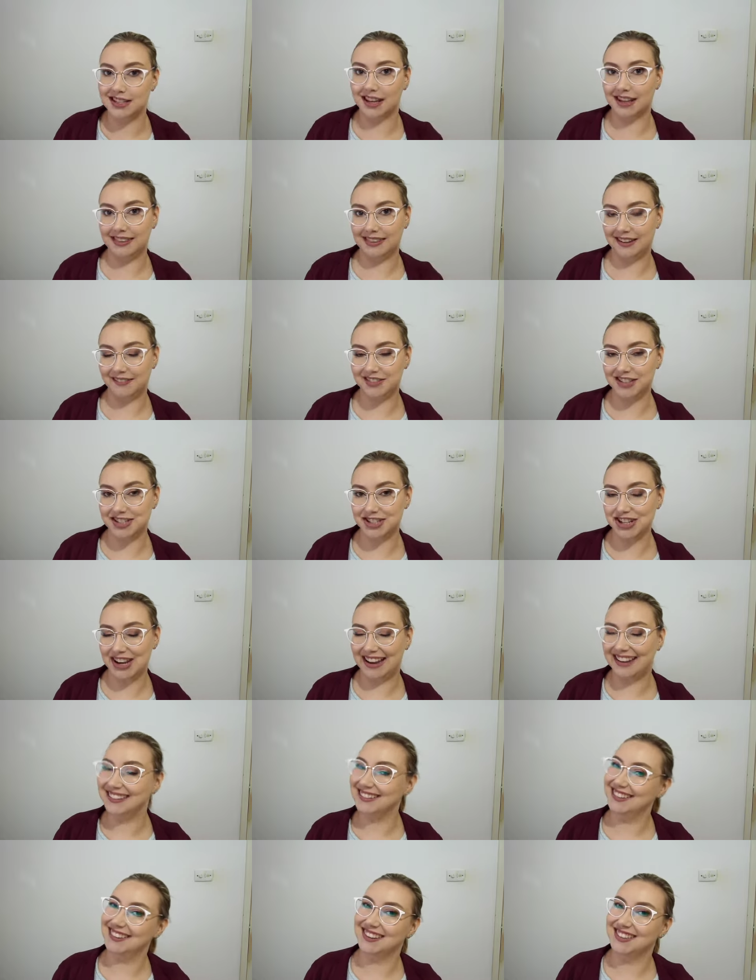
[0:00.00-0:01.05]
I'd love to chat.
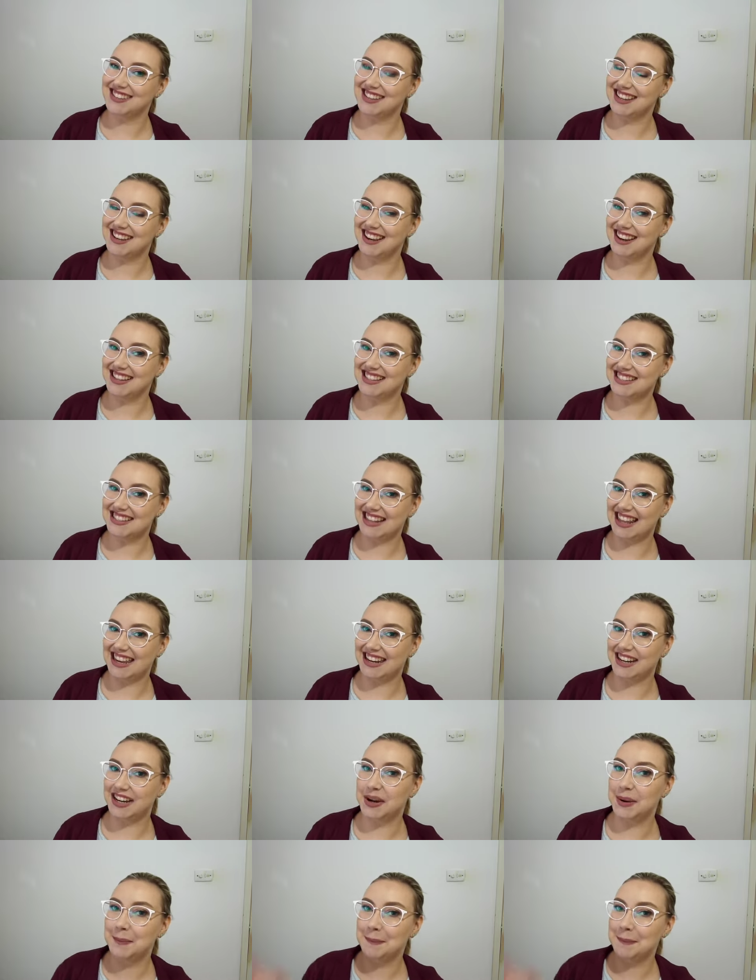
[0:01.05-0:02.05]
I'll see you guys later.